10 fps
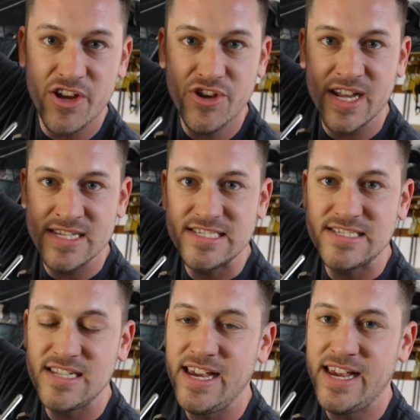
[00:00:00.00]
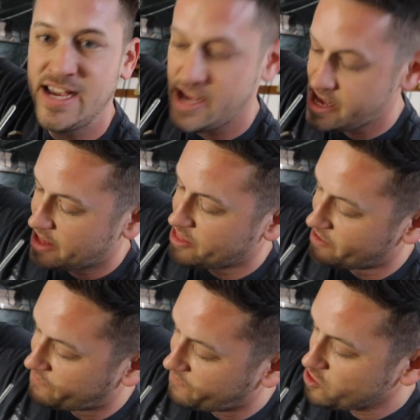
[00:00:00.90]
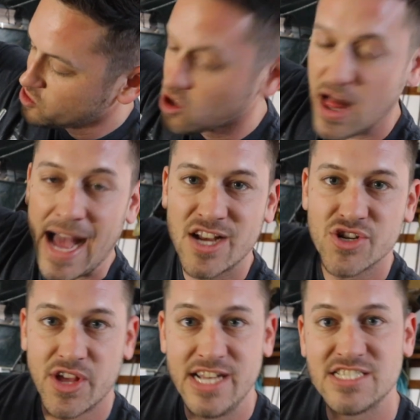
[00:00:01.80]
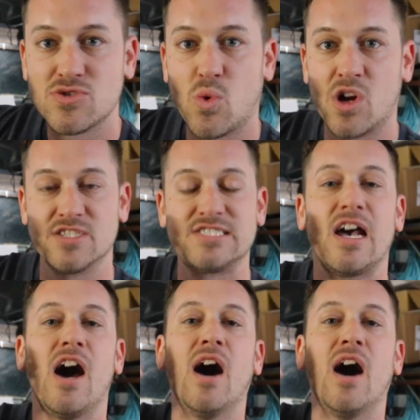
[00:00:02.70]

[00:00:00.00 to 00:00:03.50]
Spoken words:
you can see the fuel actually squirts